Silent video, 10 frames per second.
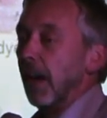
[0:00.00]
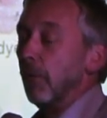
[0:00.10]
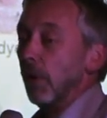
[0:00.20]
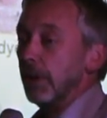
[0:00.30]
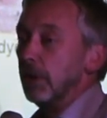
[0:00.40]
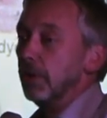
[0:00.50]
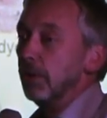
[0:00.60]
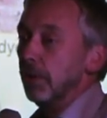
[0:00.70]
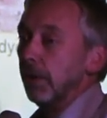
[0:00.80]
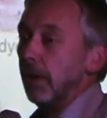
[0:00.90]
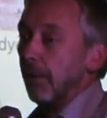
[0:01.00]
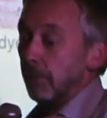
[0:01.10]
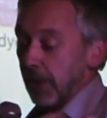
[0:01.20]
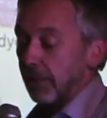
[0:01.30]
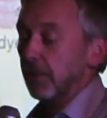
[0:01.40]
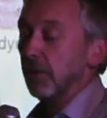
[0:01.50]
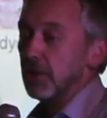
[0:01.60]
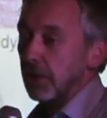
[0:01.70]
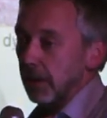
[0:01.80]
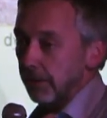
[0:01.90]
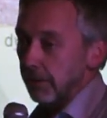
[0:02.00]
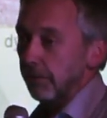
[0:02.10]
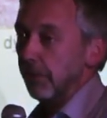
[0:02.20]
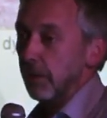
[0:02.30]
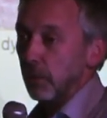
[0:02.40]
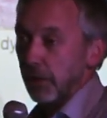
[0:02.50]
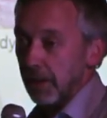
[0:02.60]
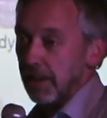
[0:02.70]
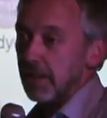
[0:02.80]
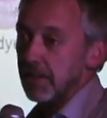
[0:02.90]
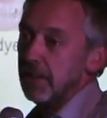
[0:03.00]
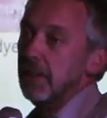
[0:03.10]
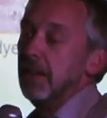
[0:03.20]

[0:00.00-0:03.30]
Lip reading: And when you pathologically have confirmed what it is,